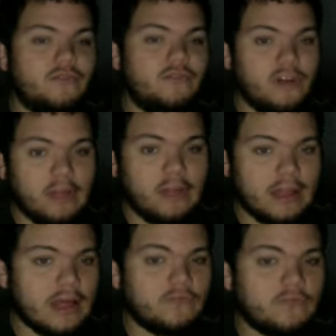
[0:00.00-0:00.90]
feel like
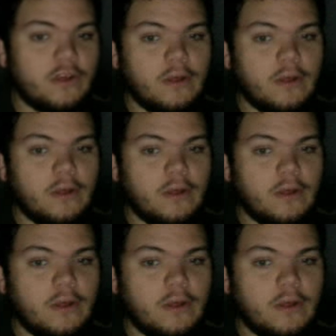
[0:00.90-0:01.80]
that film is
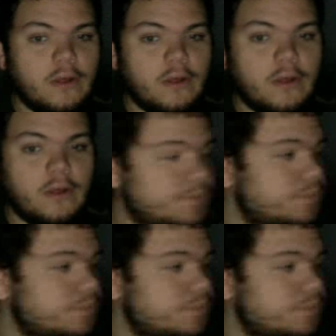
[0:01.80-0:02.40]
kind